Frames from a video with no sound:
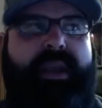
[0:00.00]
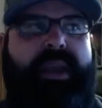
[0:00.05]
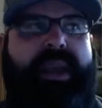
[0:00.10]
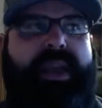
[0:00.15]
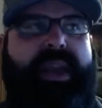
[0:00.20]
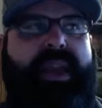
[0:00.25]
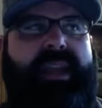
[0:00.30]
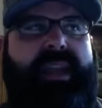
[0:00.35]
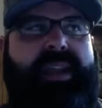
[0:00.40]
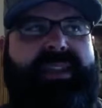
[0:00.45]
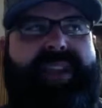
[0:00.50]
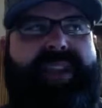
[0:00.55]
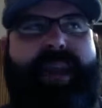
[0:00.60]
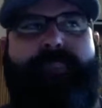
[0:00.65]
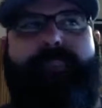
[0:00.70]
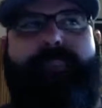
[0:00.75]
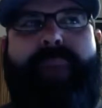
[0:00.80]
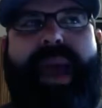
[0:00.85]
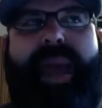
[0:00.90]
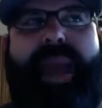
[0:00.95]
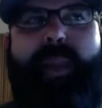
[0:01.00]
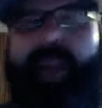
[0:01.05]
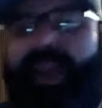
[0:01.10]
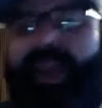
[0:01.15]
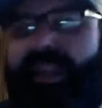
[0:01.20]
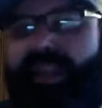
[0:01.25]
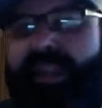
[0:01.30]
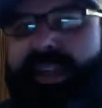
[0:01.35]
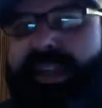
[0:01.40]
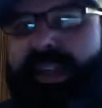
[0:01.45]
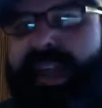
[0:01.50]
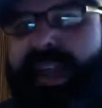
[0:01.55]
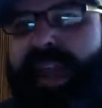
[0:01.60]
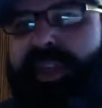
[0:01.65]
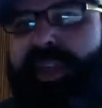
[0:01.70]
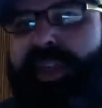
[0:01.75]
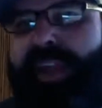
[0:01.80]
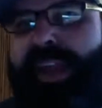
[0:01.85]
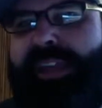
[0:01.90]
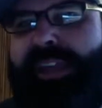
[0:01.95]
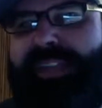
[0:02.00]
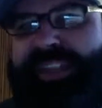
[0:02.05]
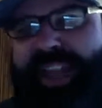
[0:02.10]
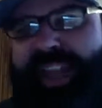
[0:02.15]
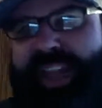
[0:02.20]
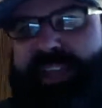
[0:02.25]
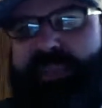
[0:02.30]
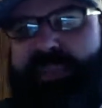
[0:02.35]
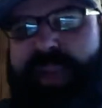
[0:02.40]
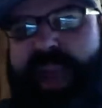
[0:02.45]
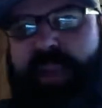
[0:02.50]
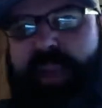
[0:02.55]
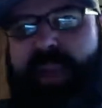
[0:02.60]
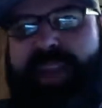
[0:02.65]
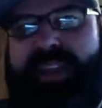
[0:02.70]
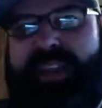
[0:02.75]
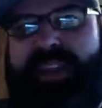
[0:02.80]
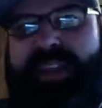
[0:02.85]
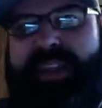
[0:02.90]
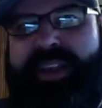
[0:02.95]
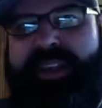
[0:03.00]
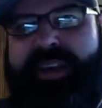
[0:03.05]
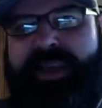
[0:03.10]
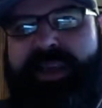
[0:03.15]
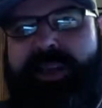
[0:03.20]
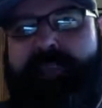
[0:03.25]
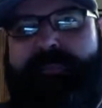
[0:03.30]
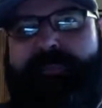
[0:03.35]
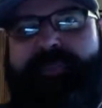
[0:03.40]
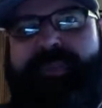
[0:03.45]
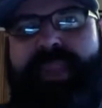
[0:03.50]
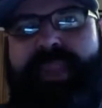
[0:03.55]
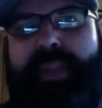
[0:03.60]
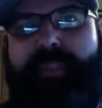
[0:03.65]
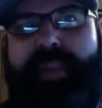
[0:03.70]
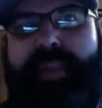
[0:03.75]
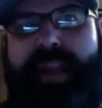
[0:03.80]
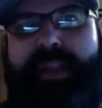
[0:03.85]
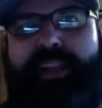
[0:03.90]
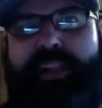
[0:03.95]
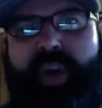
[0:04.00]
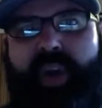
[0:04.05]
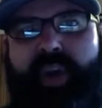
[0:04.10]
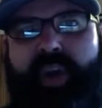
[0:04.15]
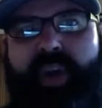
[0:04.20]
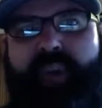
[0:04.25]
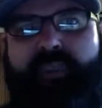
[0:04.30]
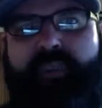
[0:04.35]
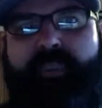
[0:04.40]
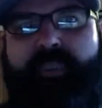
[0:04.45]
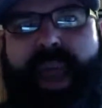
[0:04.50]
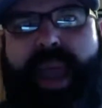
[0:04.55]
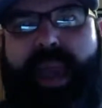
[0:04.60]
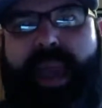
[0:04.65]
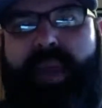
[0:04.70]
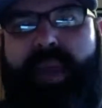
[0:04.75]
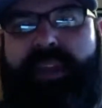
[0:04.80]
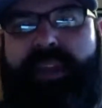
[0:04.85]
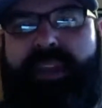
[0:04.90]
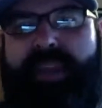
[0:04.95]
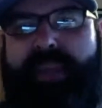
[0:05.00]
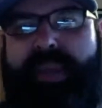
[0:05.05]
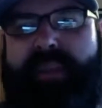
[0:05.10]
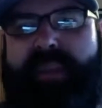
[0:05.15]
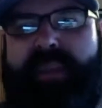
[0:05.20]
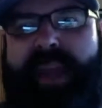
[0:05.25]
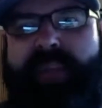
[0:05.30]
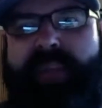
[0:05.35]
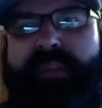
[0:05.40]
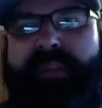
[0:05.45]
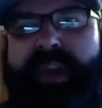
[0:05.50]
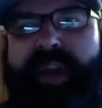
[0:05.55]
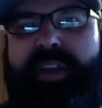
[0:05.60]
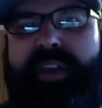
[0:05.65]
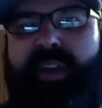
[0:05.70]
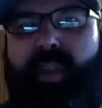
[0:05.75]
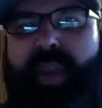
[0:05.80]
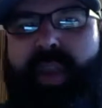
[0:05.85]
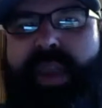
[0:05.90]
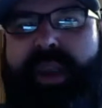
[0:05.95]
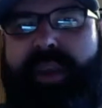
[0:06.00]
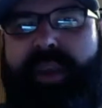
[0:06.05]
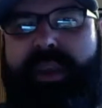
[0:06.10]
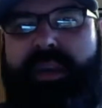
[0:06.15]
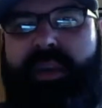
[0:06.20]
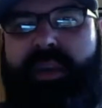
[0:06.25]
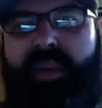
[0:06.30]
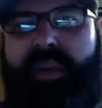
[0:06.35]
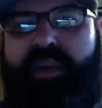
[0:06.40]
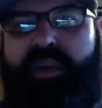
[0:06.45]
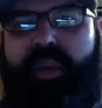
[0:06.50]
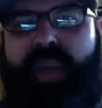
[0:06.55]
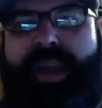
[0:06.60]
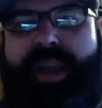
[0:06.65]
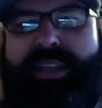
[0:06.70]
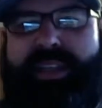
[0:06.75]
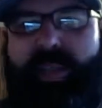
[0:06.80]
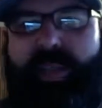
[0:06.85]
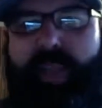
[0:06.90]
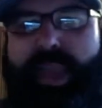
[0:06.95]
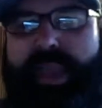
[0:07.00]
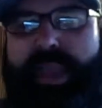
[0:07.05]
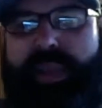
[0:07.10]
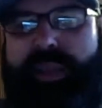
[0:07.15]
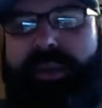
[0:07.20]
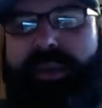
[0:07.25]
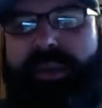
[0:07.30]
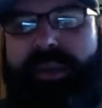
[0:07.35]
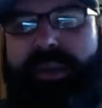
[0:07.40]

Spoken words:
And is that bi-weekly? I think I say it's bi-weekly, but I don't know if bi-weekly means every other week or twice a week.